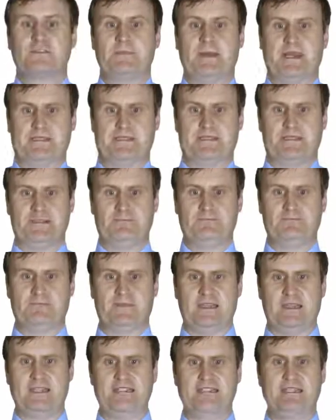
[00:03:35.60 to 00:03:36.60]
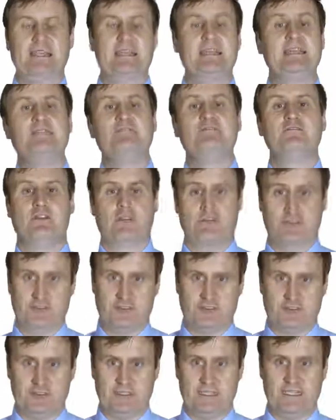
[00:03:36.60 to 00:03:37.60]
spasm is the
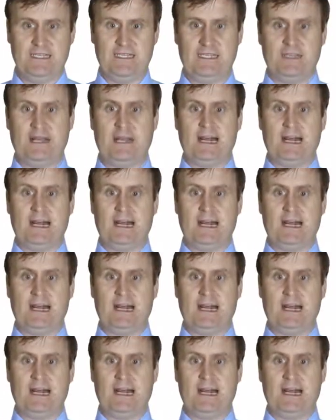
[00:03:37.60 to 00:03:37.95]
involuntary